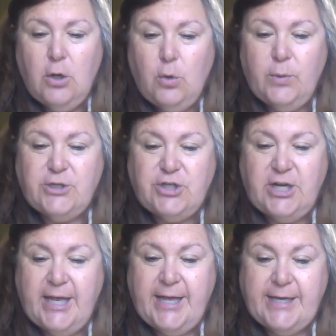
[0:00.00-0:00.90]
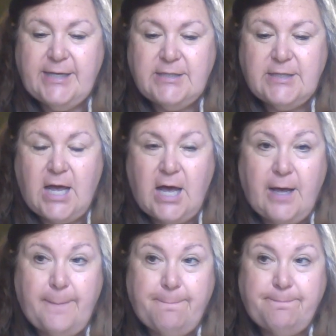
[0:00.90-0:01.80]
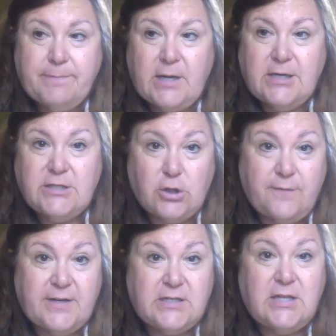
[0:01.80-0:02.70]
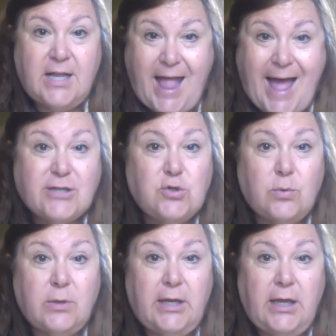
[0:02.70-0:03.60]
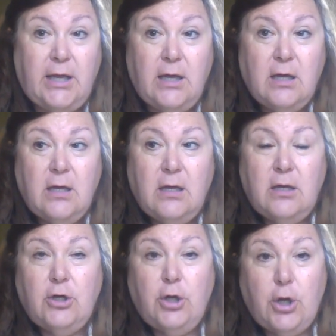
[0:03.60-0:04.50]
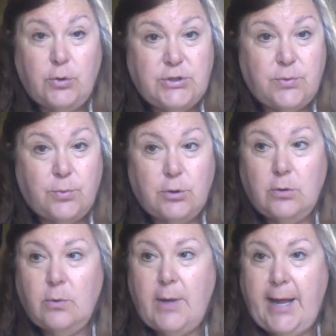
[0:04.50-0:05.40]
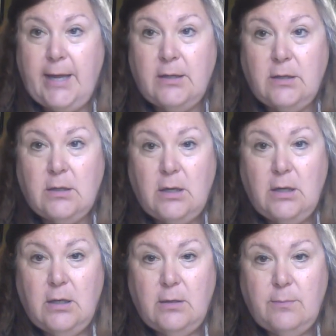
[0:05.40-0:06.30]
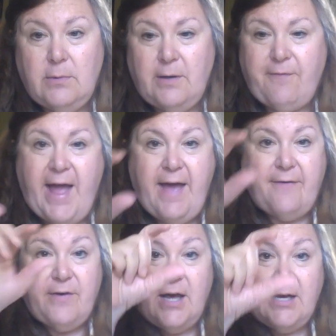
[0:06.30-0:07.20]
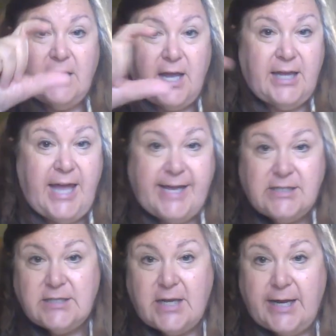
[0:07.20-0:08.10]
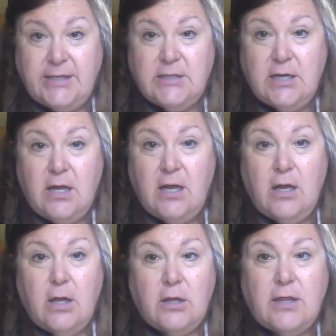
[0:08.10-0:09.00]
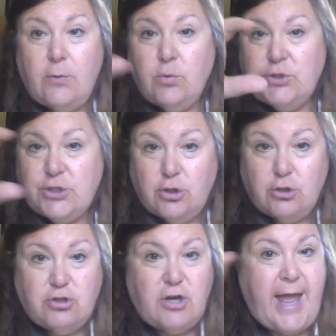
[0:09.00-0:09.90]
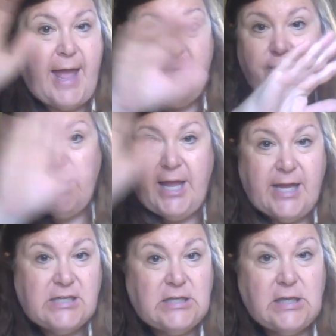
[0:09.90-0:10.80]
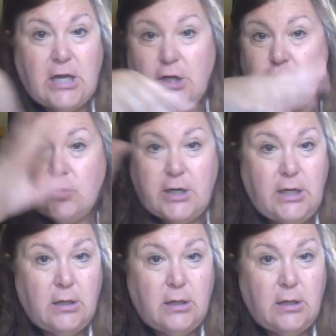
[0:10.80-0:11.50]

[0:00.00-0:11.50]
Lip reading: which is a service that actually goes through, and if I have a case site, they will search every case in the country